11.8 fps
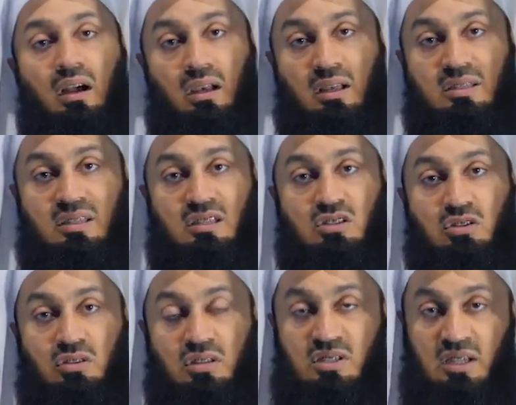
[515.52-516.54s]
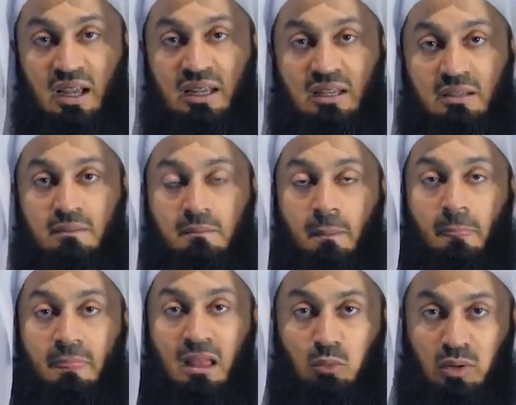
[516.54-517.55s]
Allah says, the sign
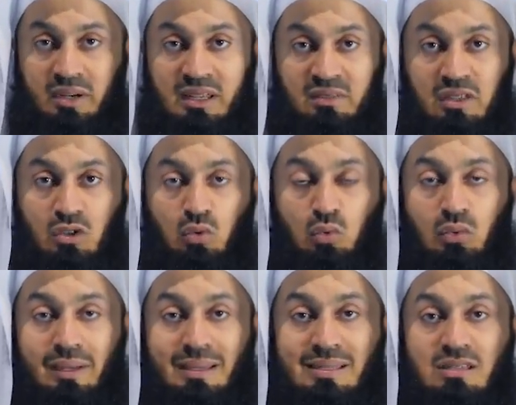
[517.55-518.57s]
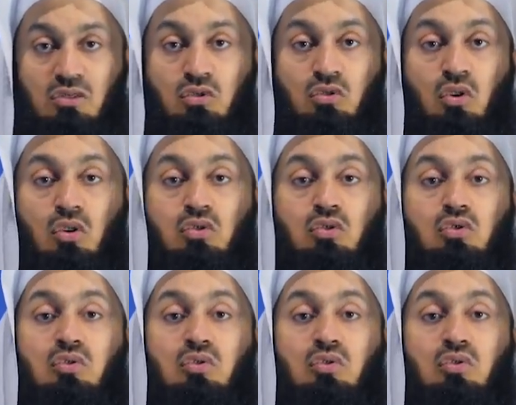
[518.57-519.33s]
that we're giving you is not